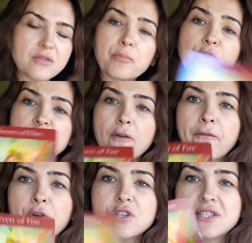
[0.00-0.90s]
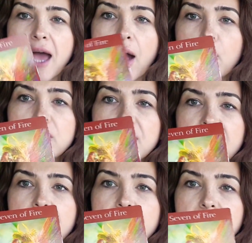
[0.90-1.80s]
put your foot down
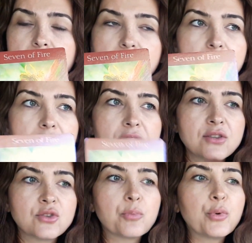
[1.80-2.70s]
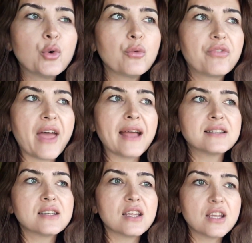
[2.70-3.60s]
to prove
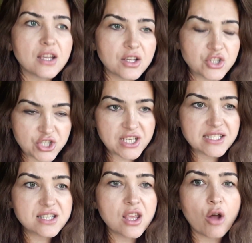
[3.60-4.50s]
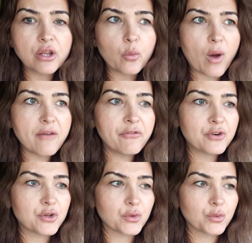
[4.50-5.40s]
that she's the only one for
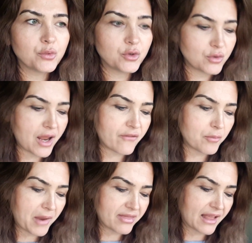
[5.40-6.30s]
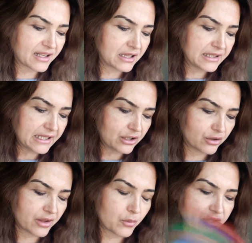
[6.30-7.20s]
you. You never made that clear.
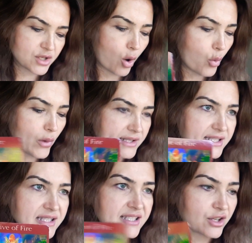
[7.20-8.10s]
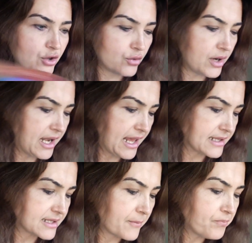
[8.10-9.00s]
There was always
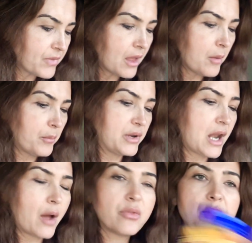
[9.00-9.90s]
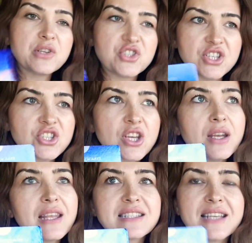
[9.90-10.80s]
insecurities. But now the magician
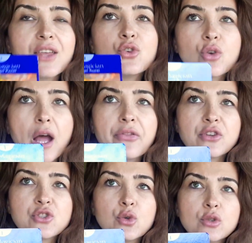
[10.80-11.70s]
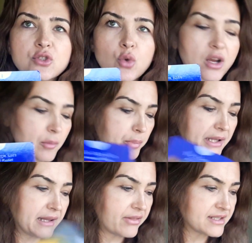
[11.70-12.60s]
is saying you got the tools. You have
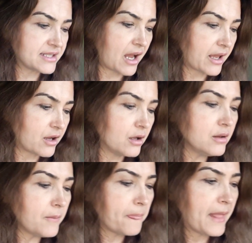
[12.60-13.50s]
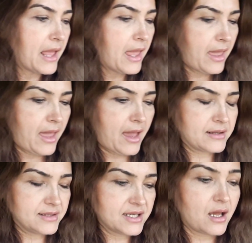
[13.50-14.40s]
completed the cycle,
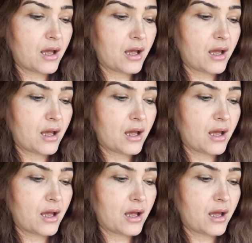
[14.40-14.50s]
and